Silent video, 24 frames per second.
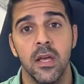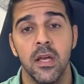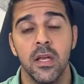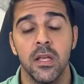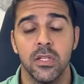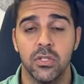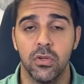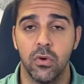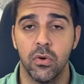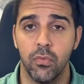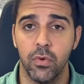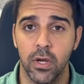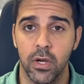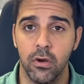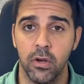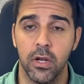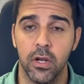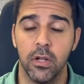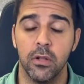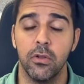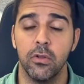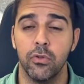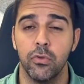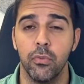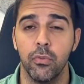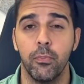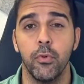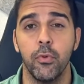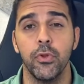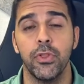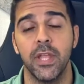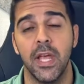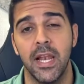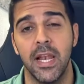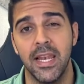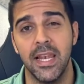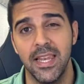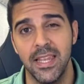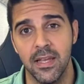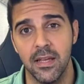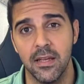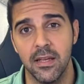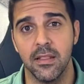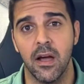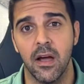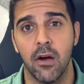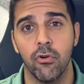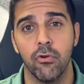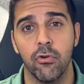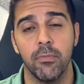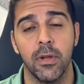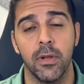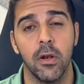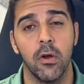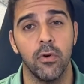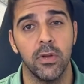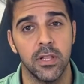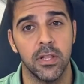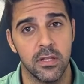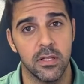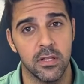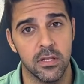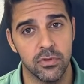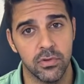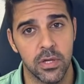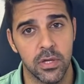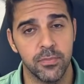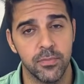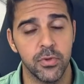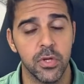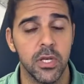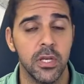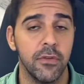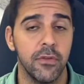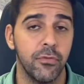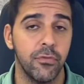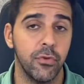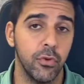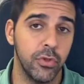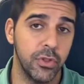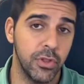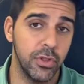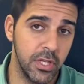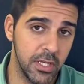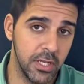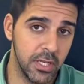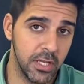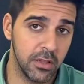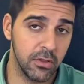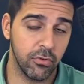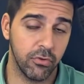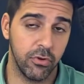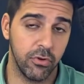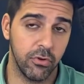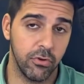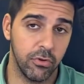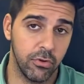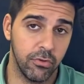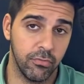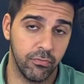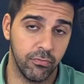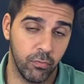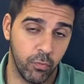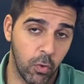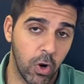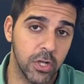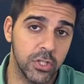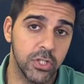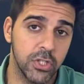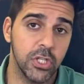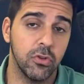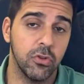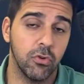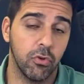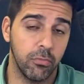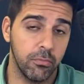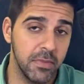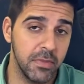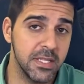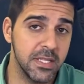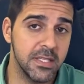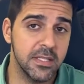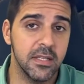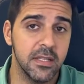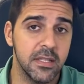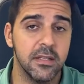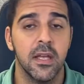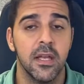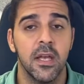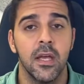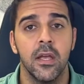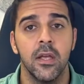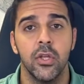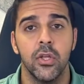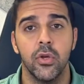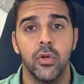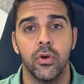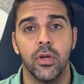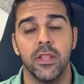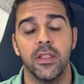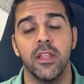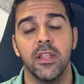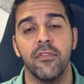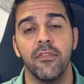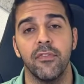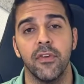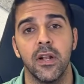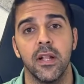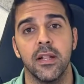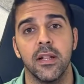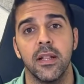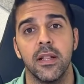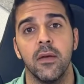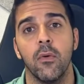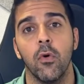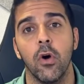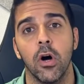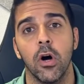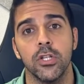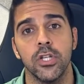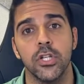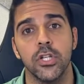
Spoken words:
So we're going to put a link down below in the description. If you didn't or you watch it or missed it, you can definitely watch